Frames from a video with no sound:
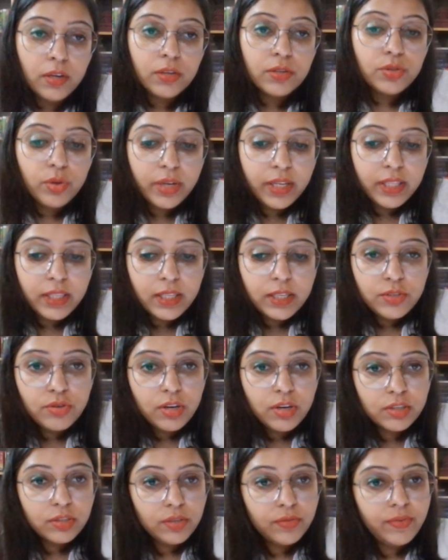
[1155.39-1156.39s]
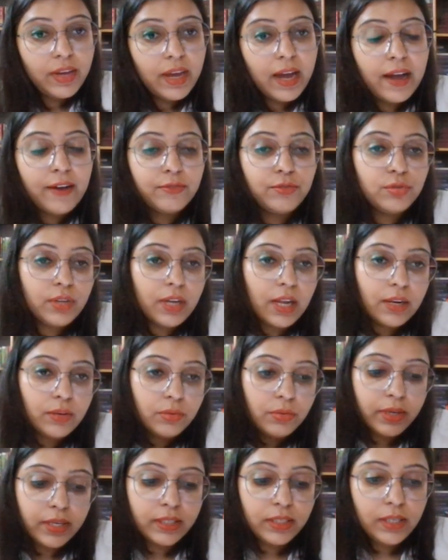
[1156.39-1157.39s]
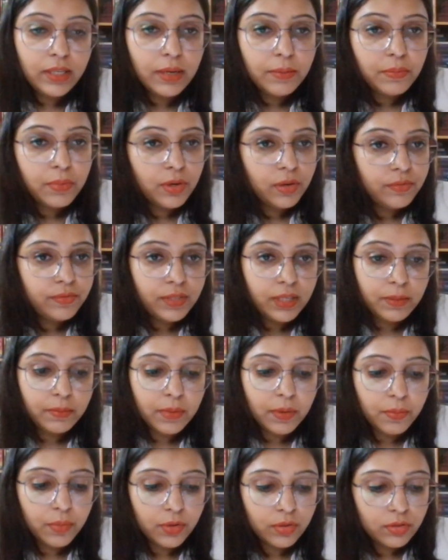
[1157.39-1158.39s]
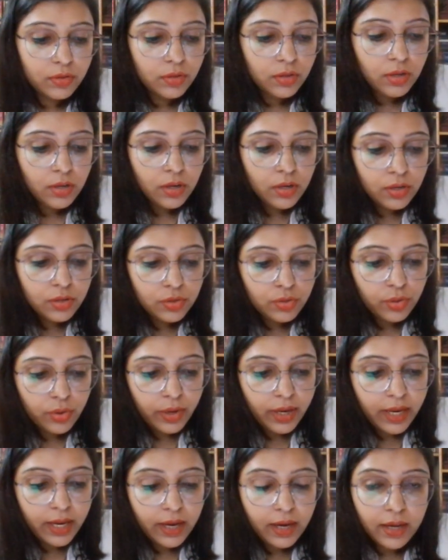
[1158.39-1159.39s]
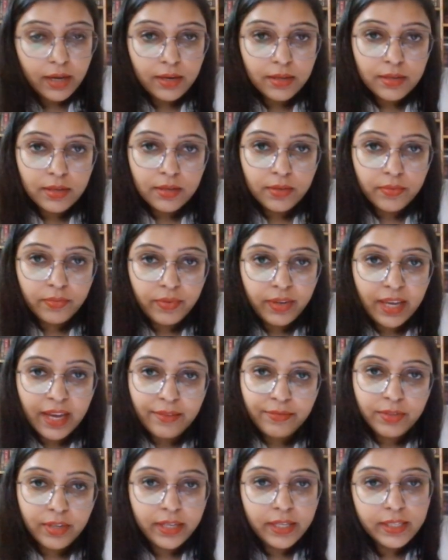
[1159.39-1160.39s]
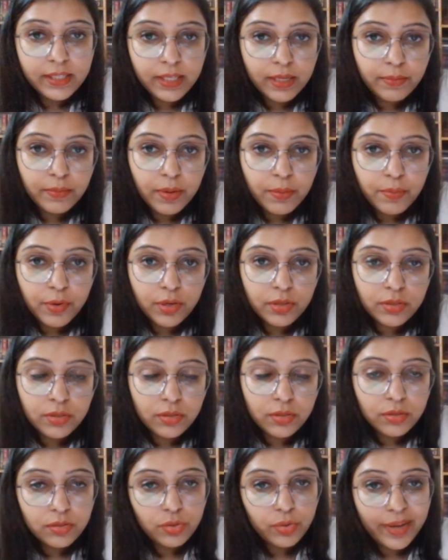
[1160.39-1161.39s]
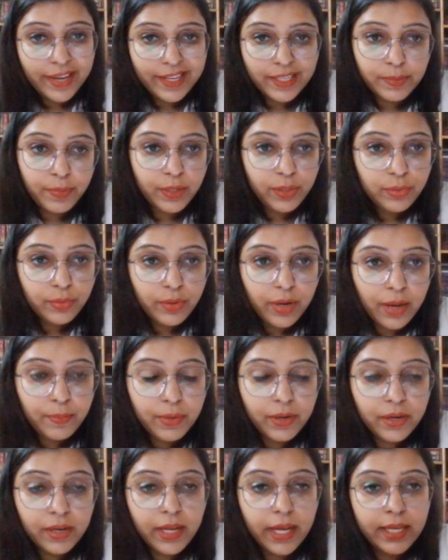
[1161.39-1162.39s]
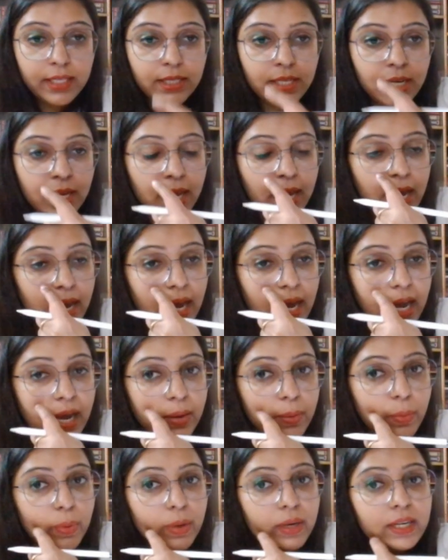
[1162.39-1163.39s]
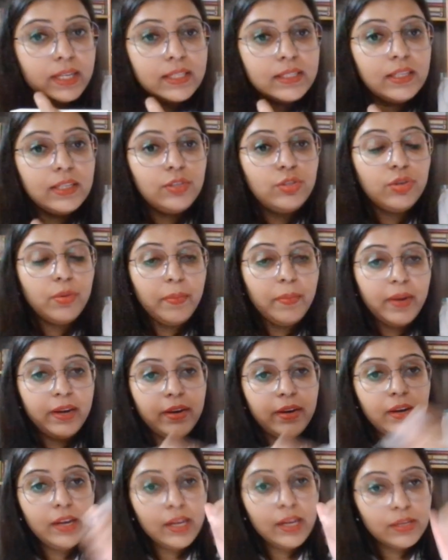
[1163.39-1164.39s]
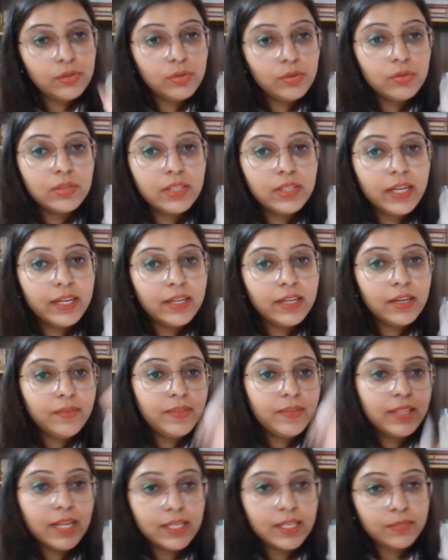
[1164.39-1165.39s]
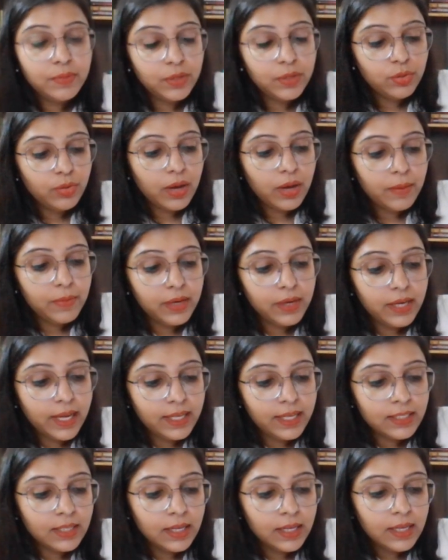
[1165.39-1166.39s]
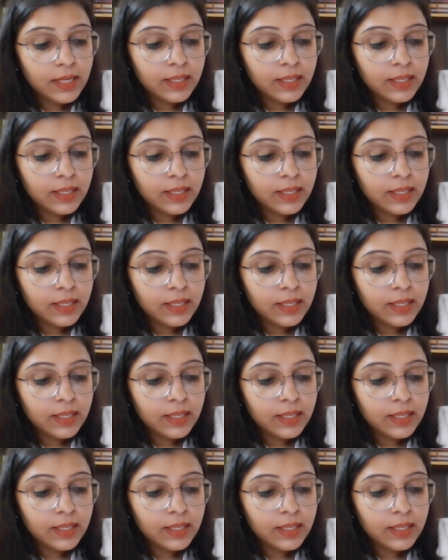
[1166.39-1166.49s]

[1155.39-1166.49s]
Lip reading: So in this structure, we have to calculate the number of sigma bonds. So here we have 3 sigma bonds. So sp2 hybridized. And what is the geometry associated with sp2 hybridized?